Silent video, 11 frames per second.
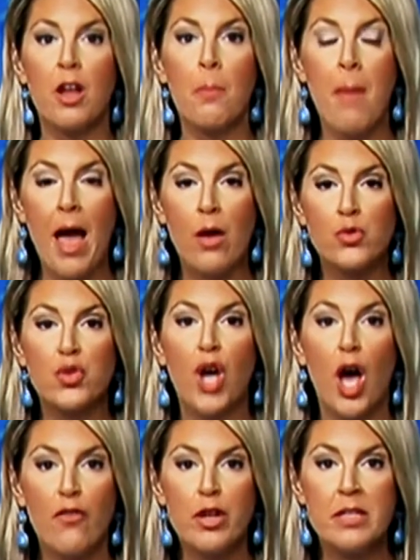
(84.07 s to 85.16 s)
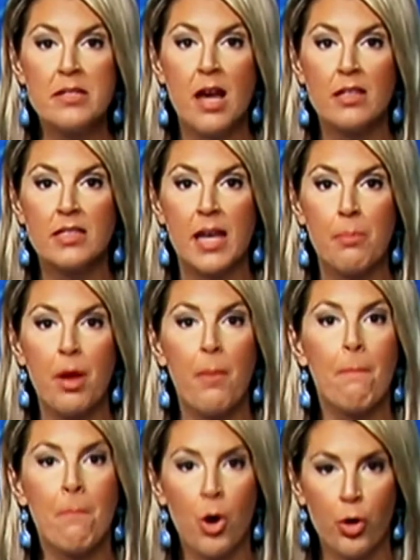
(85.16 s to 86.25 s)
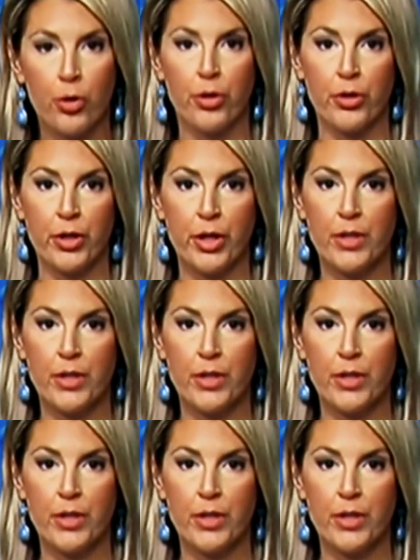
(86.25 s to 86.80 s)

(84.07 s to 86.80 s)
their mouths covered in duct tape, murdered.